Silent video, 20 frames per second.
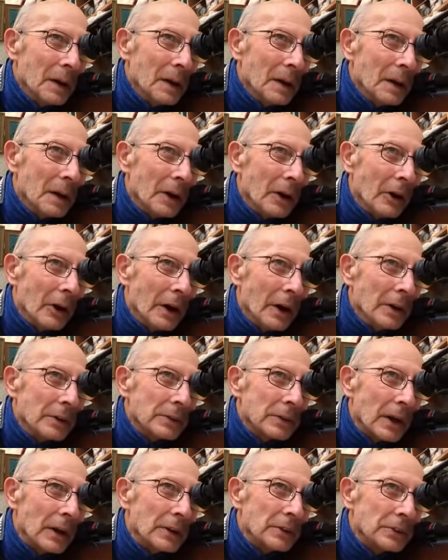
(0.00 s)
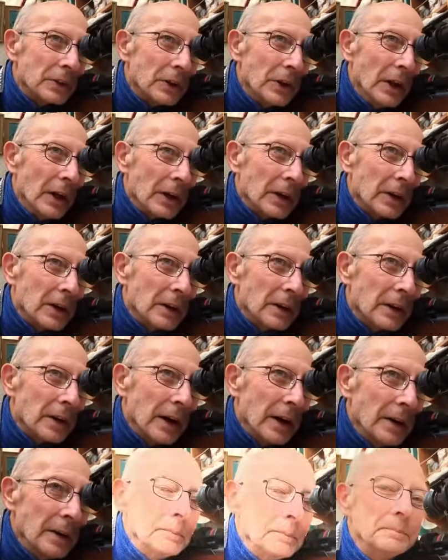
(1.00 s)
There it is, there's the nick
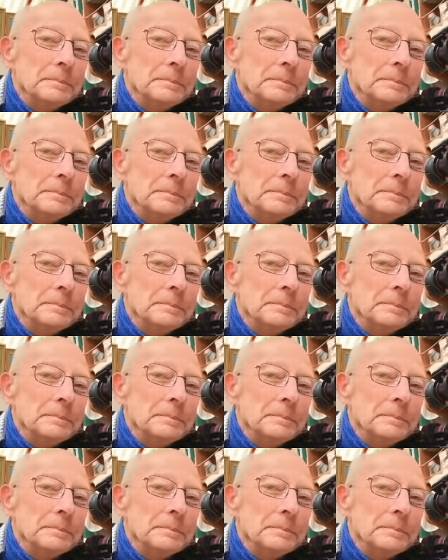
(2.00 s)
again.